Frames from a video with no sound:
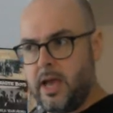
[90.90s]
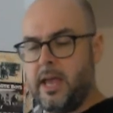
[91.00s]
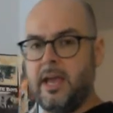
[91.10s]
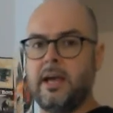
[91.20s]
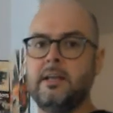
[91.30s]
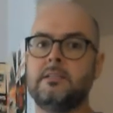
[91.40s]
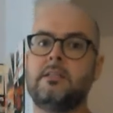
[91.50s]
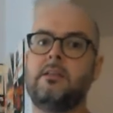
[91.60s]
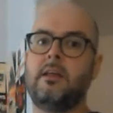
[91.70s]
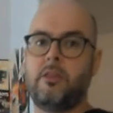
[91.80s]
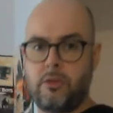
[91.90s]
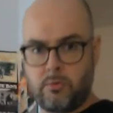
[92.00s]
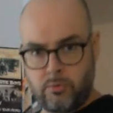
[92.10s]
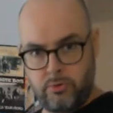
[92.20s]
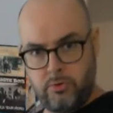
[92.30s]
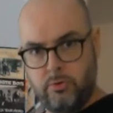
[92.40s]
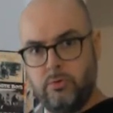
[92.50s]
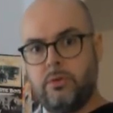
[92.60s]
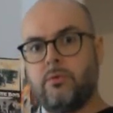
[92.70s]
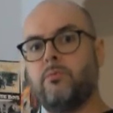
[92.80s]
and that
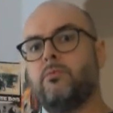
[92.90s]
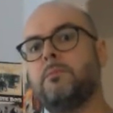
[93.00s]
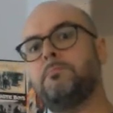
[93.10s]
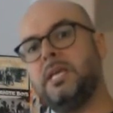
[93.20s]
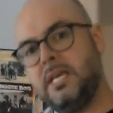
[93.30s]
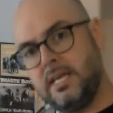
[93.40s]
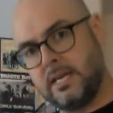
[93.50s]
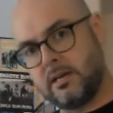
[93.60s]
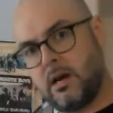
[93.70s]
through the repeated